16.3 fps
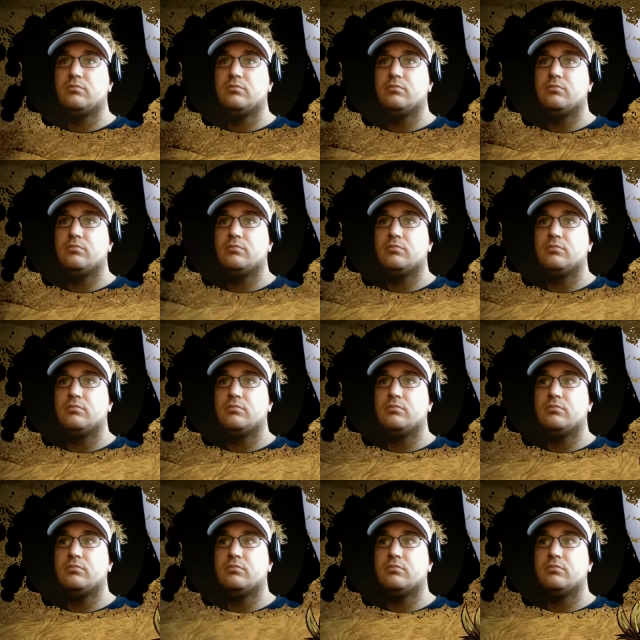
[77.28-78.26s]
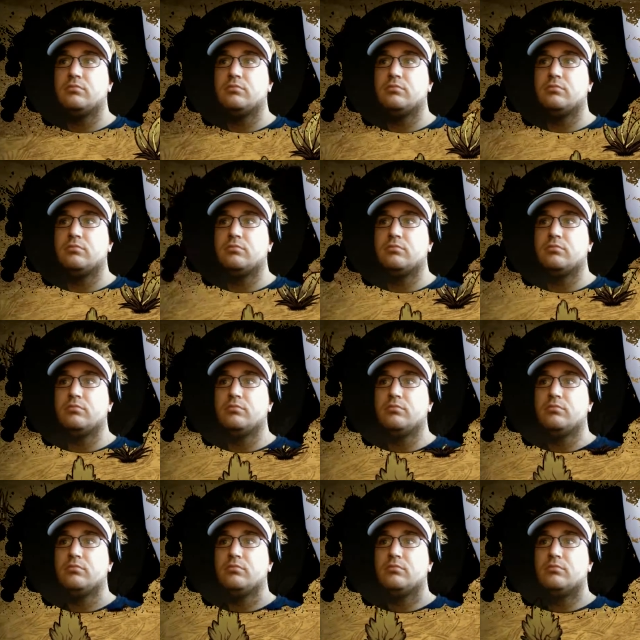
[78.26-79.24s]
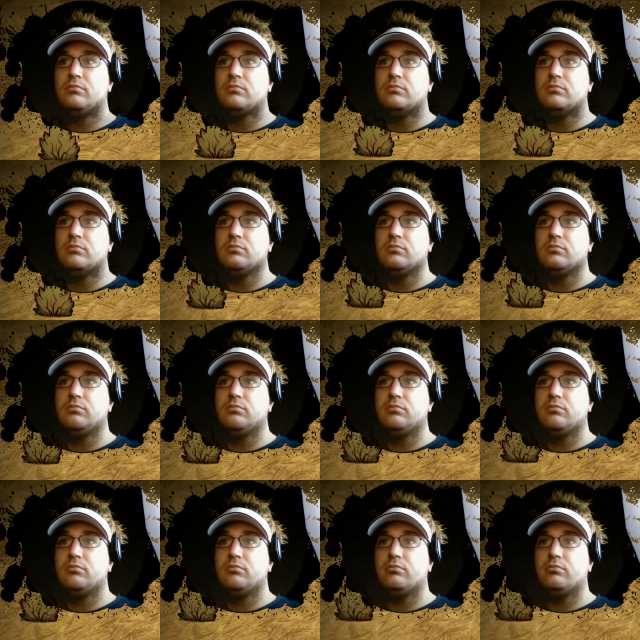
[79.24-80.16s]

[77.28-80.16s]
(silence)